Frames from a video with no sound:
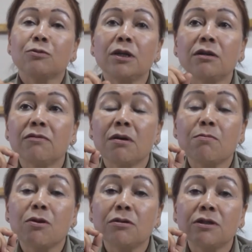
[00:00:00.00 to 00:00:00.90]
one of the
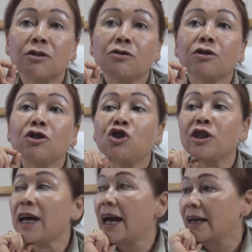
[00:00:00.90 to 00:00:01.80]
most
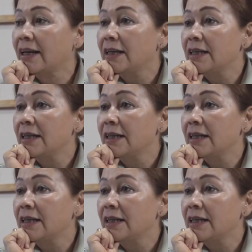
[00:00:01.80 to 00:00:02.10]
stringent act.